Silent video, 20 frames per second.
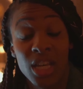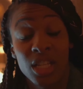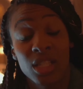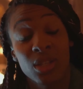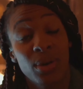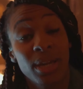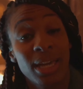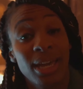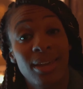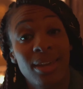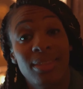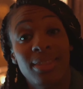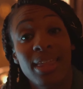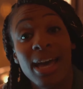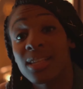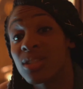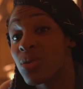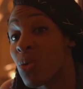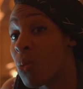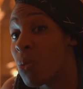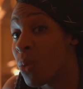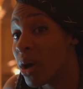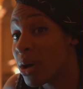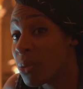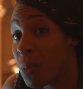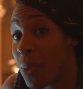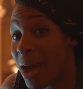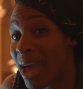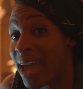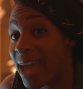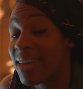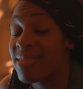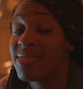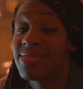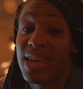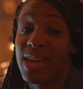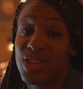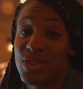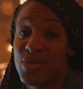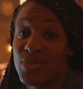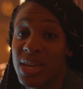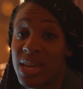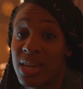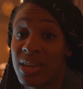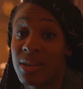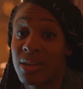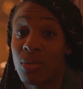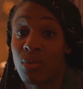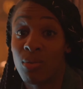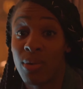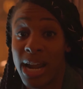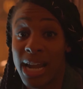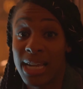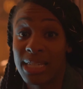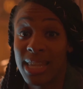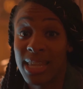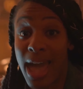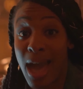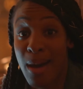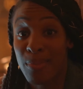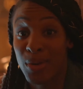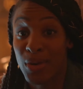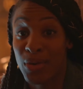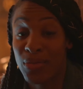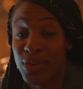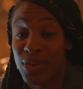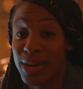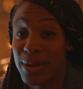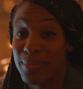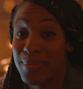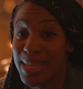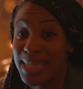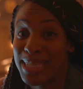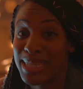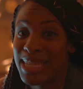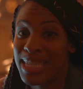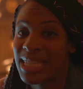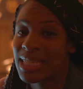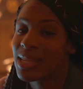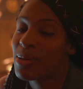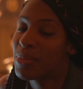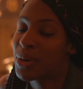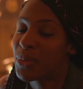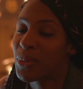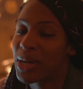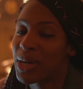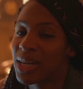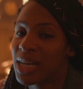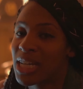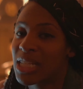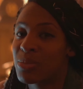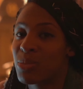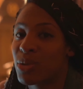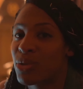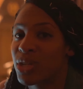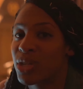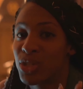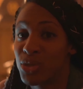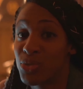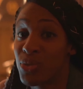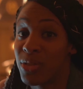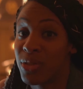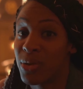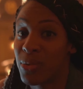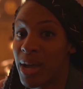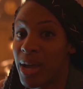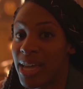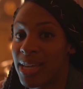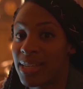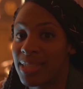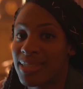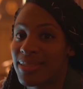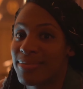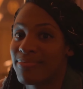So again, that's one way that you can raise capital for your business, but we're gonna explore two other ways.